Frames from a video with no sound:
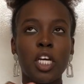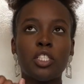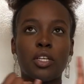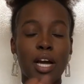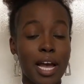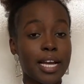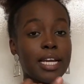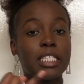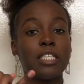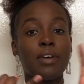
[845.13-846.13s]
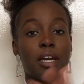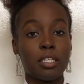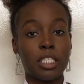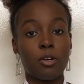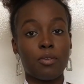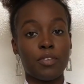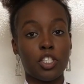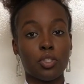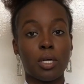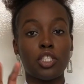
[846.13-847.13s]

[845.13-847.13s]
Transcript: So Kai Collective and Ardell Official are